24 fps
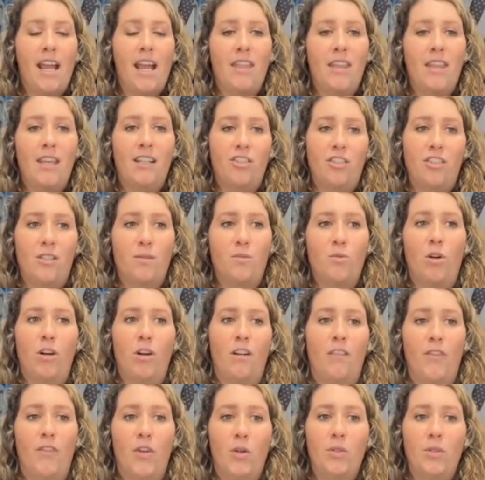I think it's just more
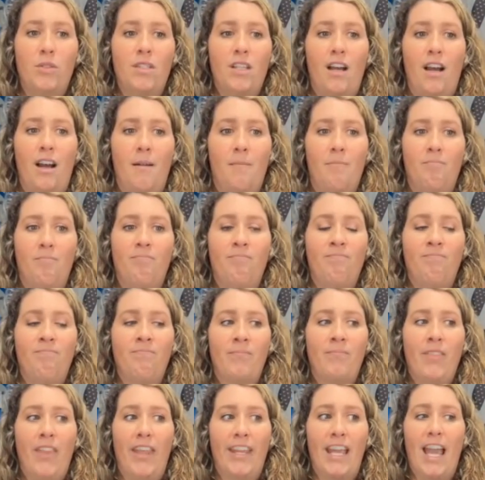of those um
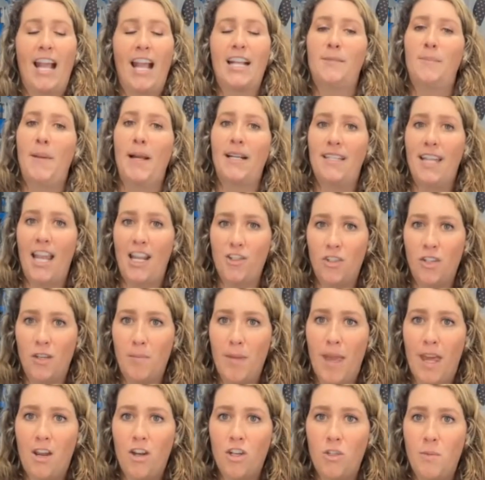like expectation
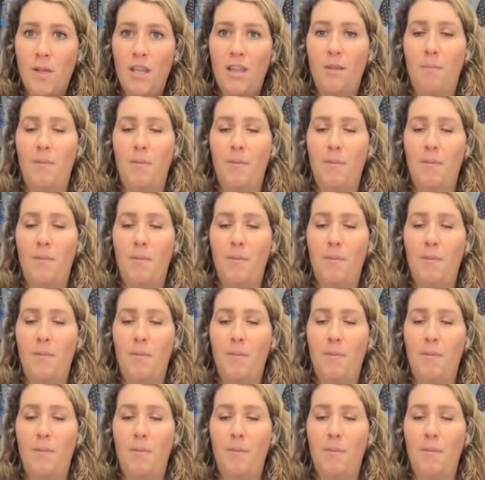management.